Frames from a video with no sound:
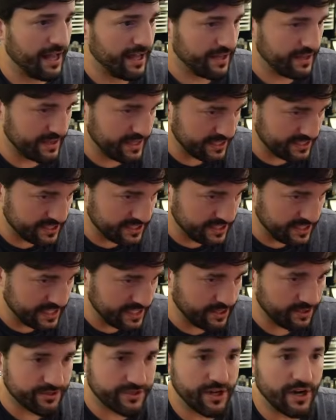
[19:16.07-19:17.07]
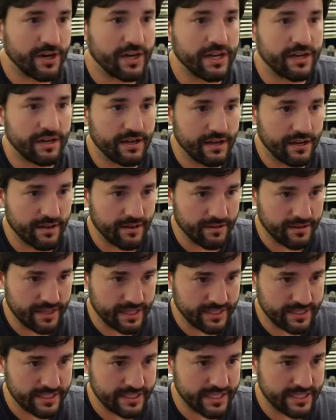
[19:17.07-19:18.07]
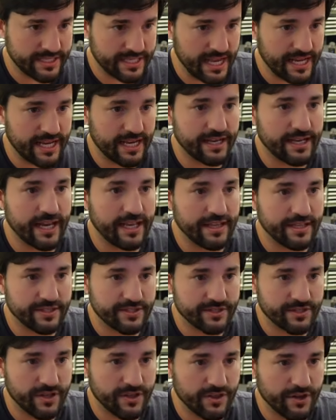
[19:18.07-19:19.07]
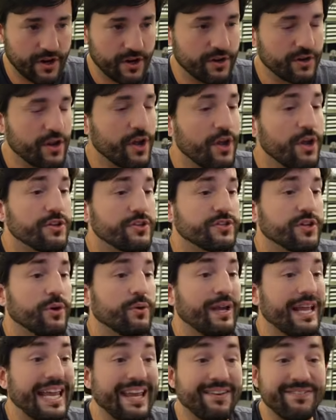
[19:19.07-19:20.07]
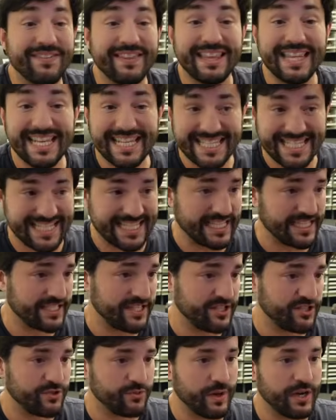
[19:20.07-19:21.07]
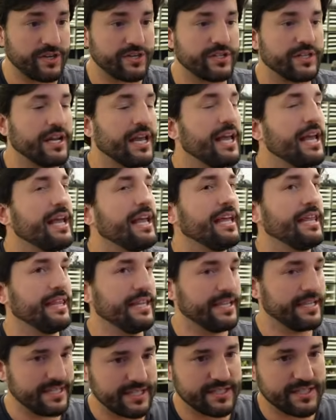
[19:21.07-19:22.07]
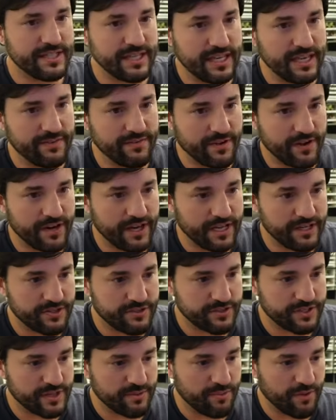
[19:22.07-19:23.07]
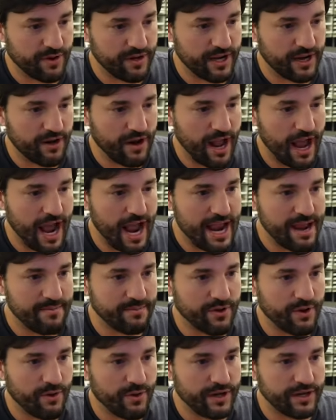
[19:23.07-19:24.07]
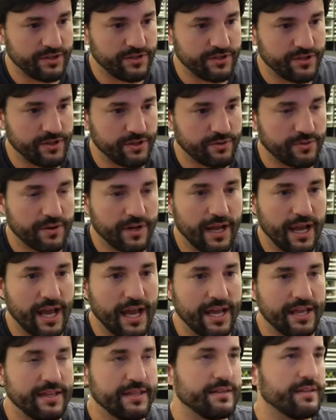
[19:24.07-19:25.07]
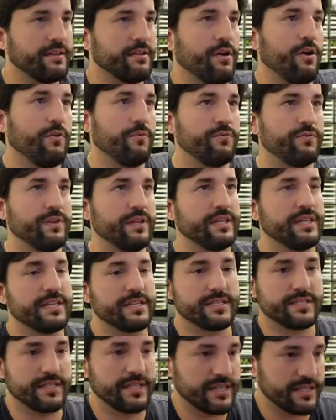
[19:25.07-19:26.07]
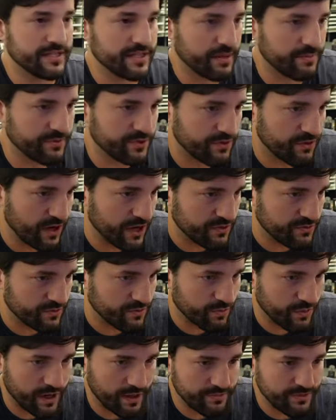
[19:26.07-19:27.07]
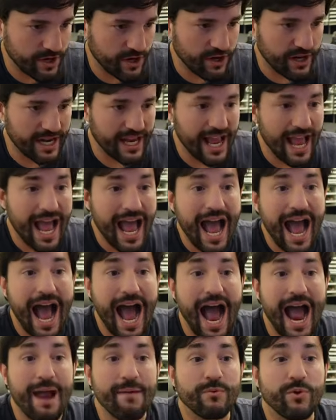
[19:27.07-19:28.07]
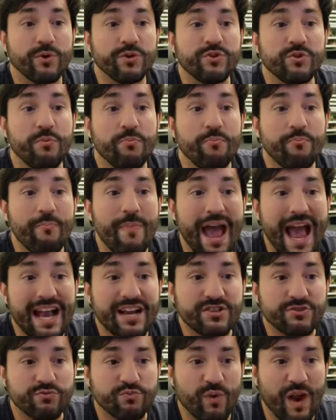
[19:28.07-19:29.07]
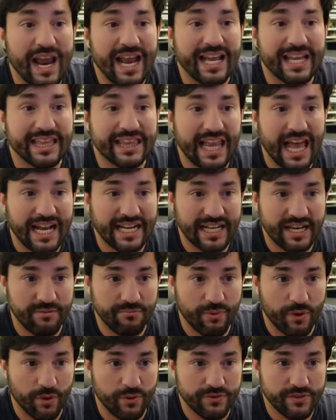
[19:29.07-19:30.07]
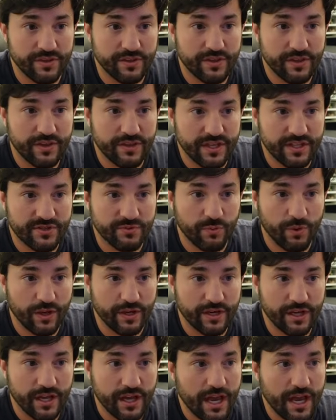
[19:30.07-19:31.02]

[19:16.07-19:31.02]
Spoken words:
this is the kill target, this is the second, and this is the third. So if this is the situation, this is the very interesting part here. I am going to, and hopefully this comes across with what I'm targeting. I'm going to max rank Lightning Bolt this one